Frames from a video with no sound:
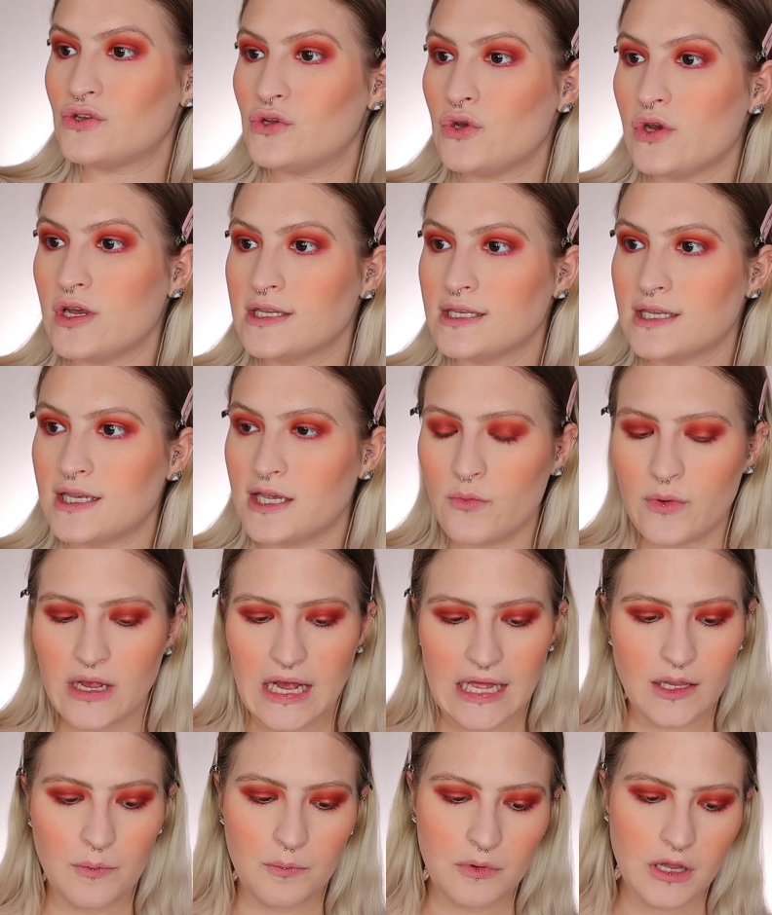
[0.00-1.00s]
So you can see we
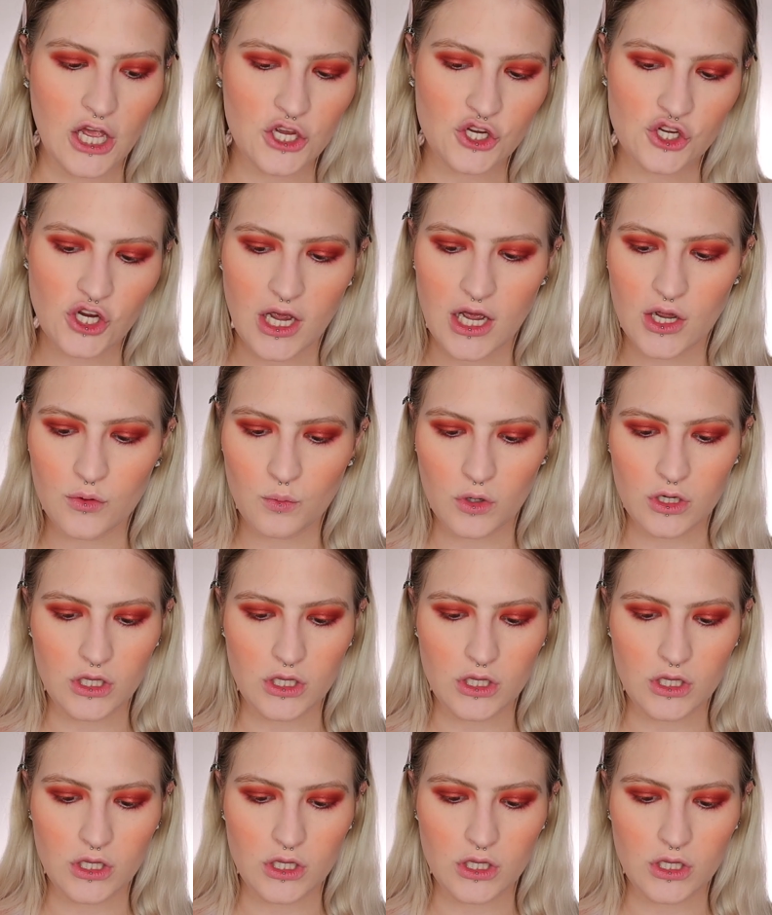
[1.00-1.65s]
got the blush on.